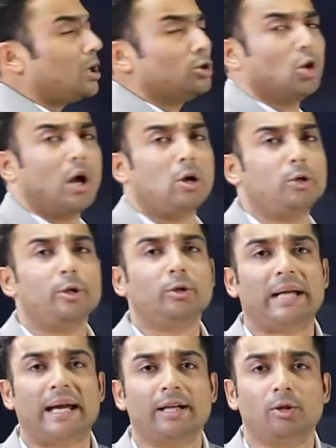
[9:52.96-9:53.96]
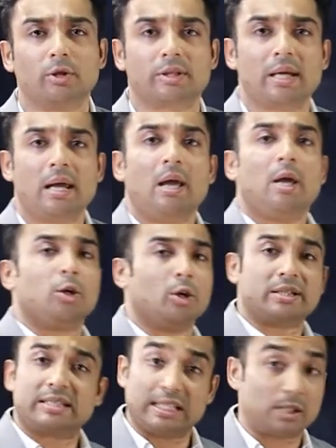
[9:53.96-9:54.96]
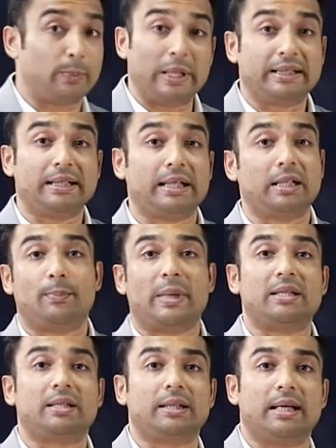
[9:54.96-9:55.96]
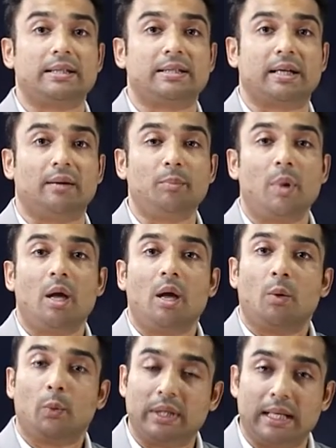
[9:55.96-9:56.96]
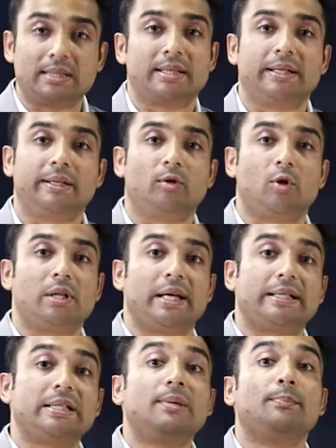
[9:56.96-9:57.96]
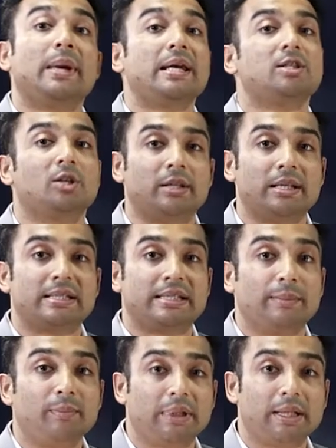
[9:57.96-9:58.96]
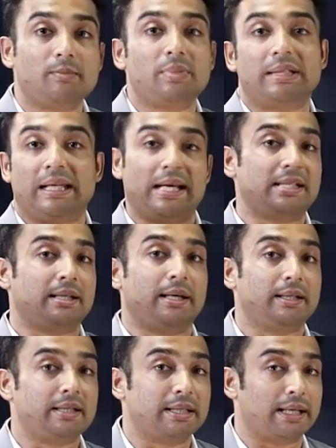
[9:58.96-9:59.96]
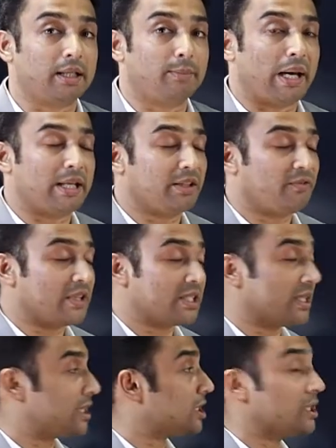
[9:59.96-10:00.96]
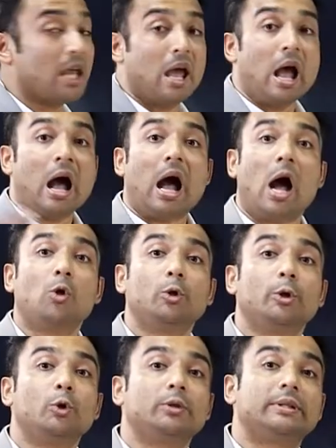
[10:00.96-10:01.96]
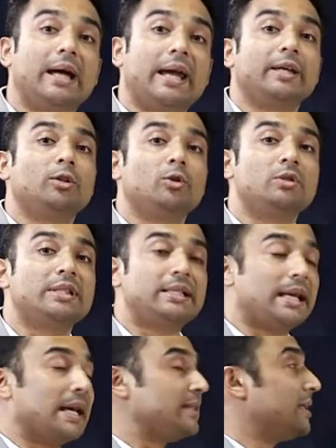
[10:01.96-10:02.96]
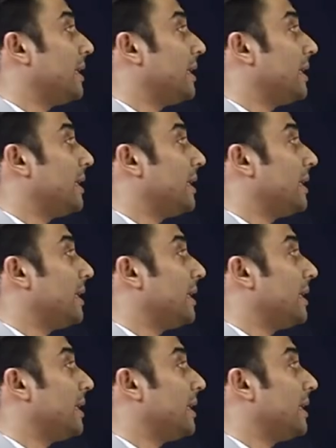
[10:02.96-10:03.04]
So how do you diagnose? You are suspecting that the patient has come with ulcerative colitis based on the symptoms, the extra-intestinal manifestations how do you diagnose it as a